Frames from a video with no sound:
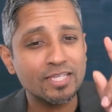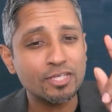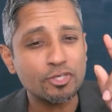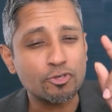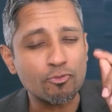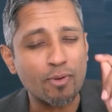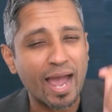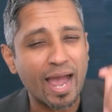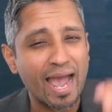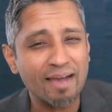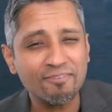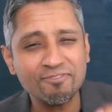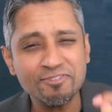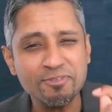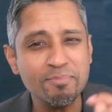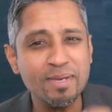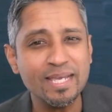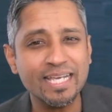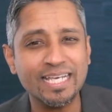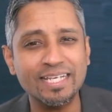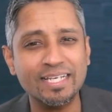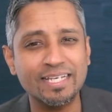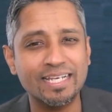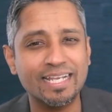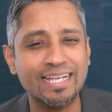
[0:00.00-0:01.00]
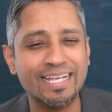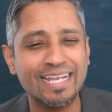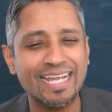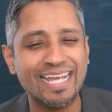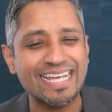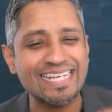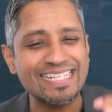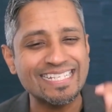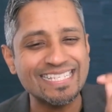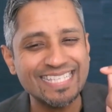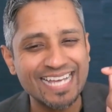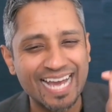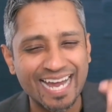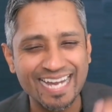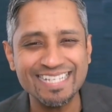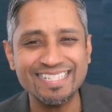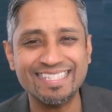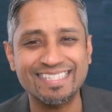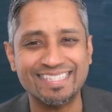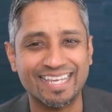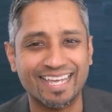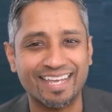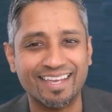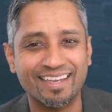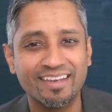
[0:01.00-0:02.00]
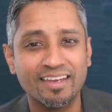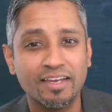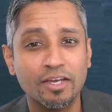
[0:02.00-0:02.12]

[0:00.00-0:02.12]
you have to make it enticing.